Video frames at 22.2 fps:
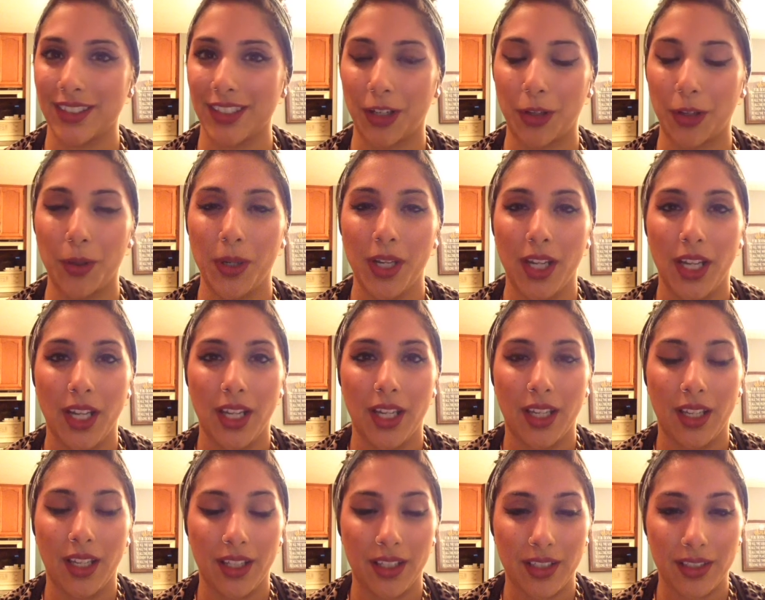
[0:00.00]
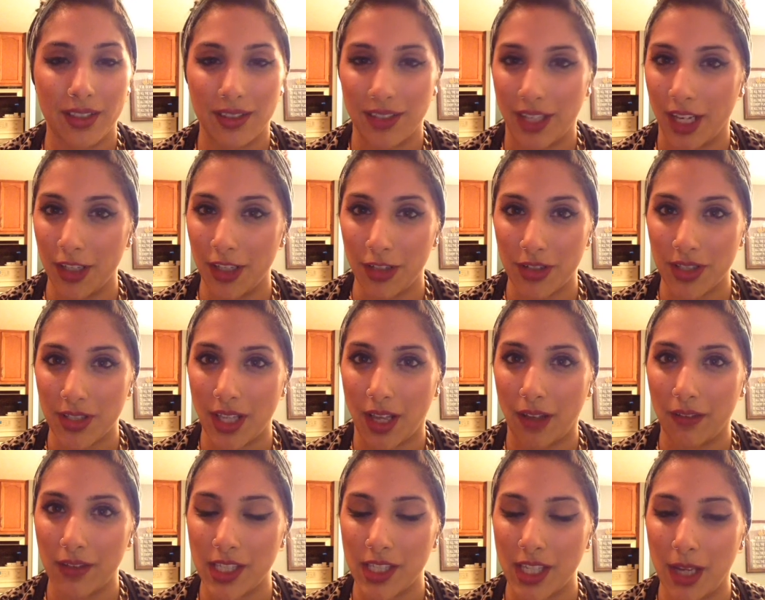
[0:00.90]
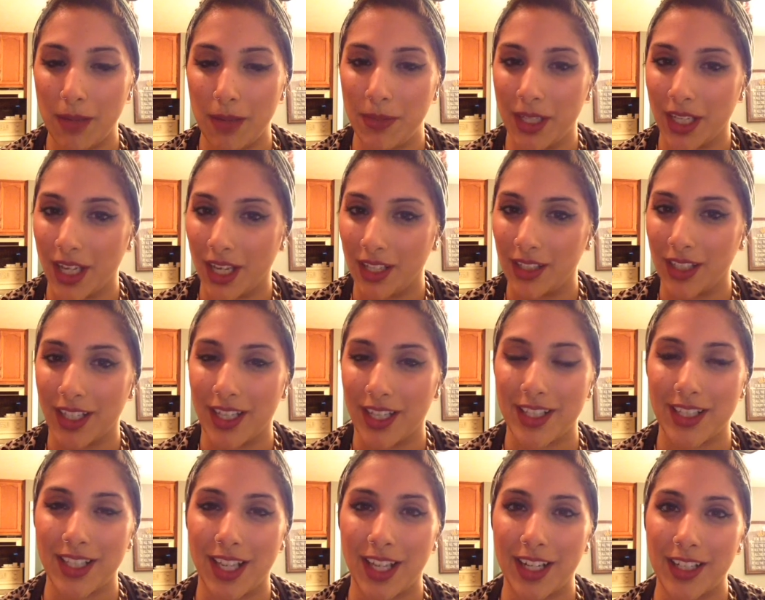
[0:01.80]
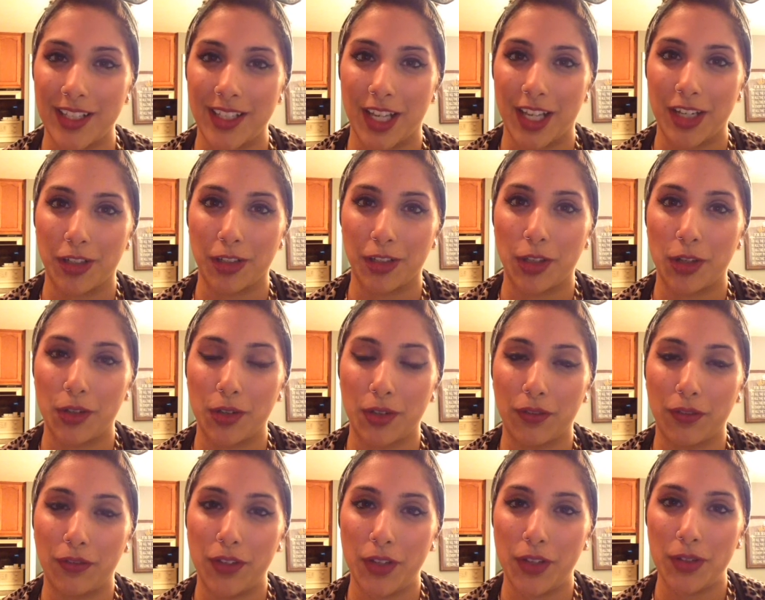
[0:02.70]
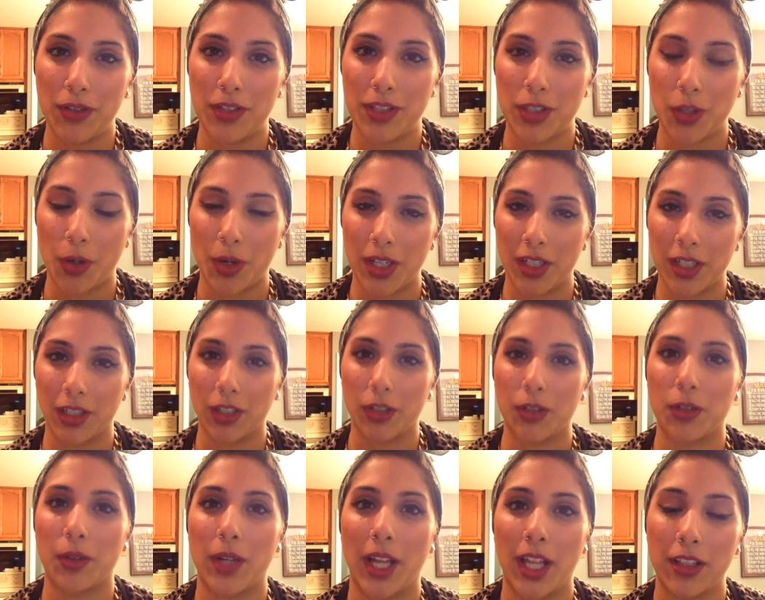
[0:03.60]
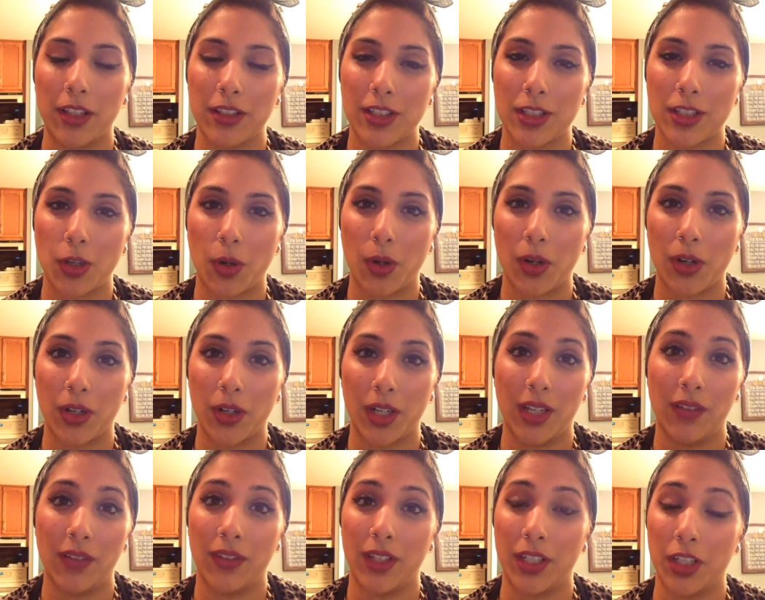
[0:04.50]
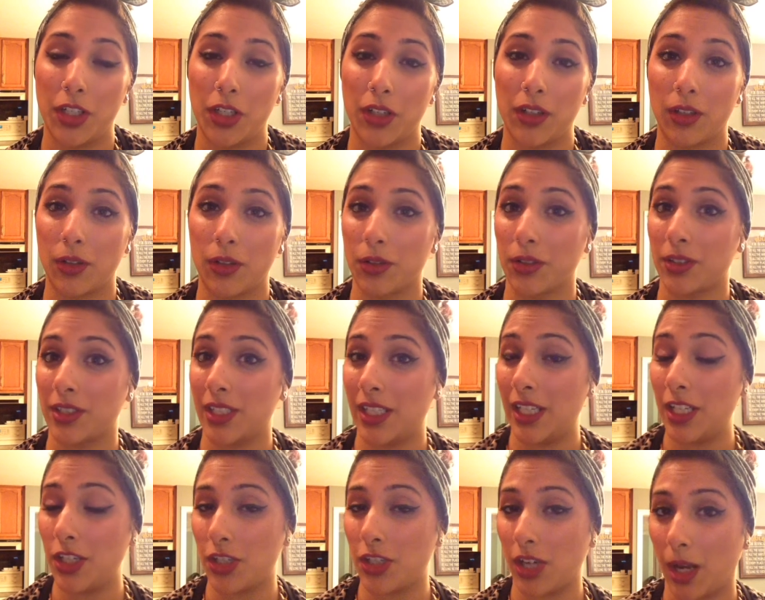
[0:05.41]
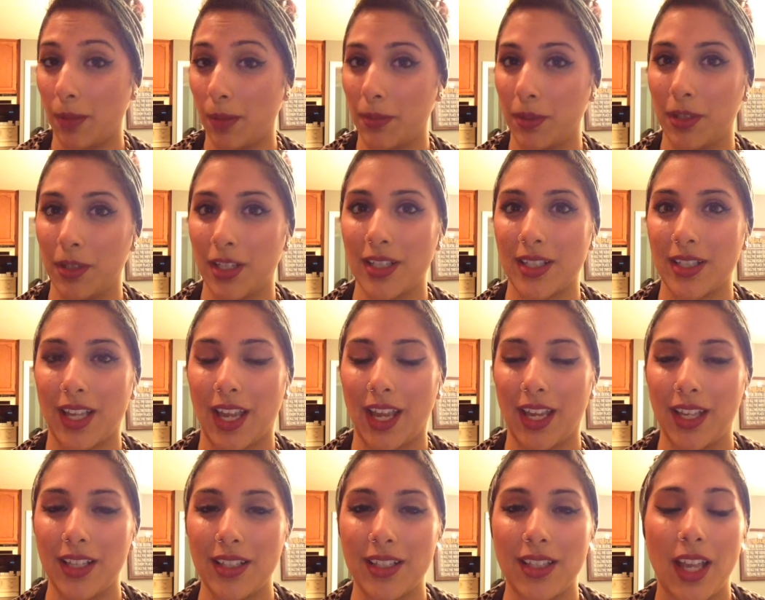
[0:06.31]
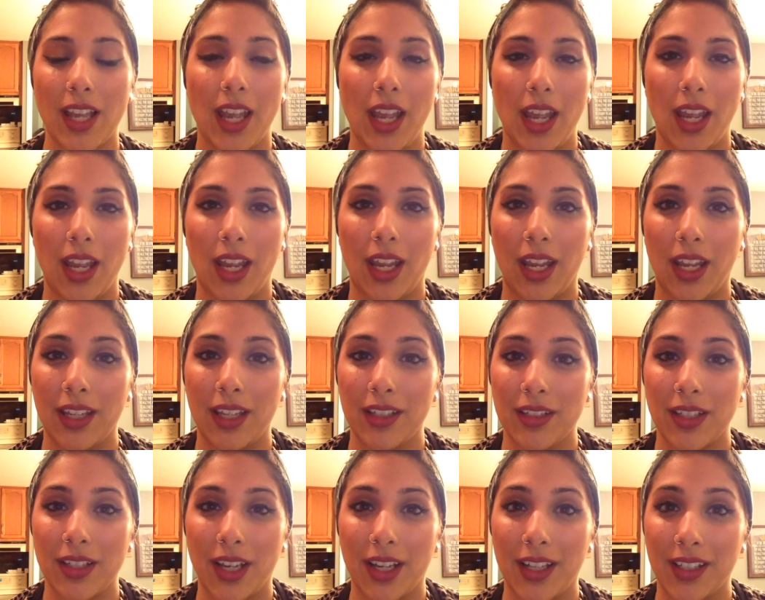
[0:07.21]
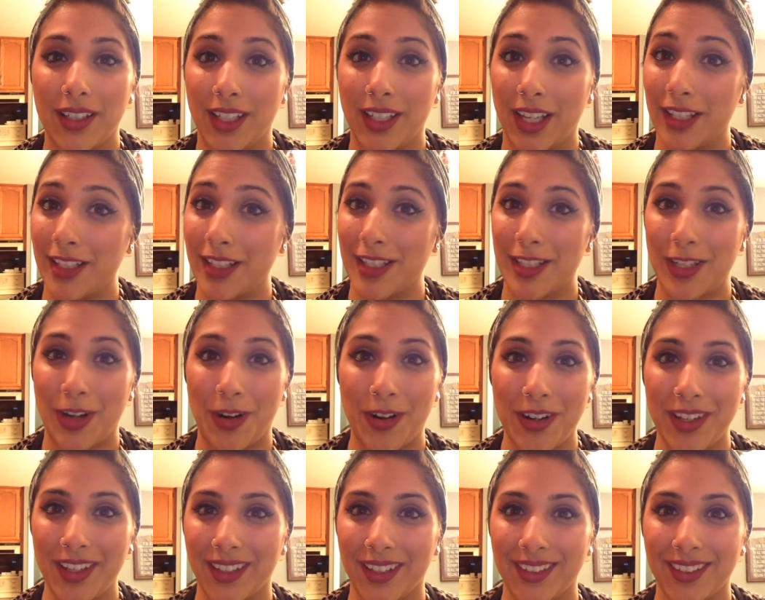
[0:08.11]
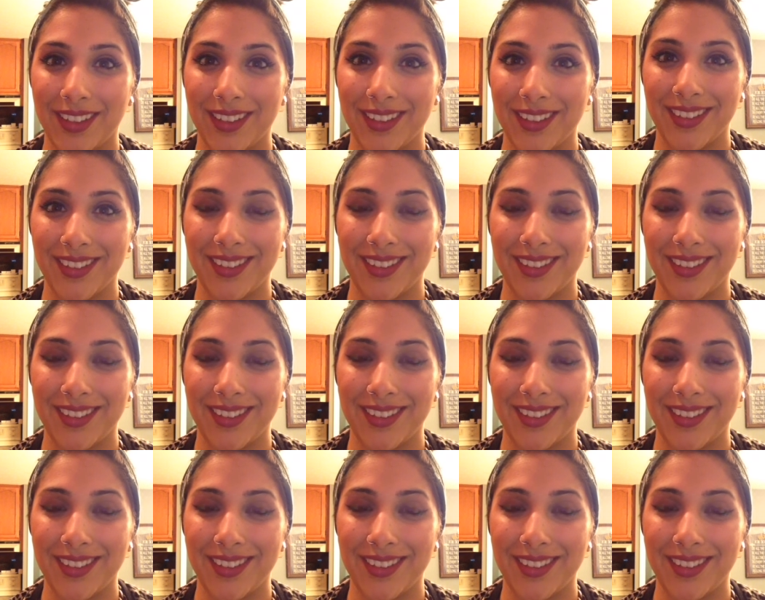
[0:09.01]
So get yourself some. Again, like I said, it's at your local food store, your local health store, or even your local tea shop in this case, and get started.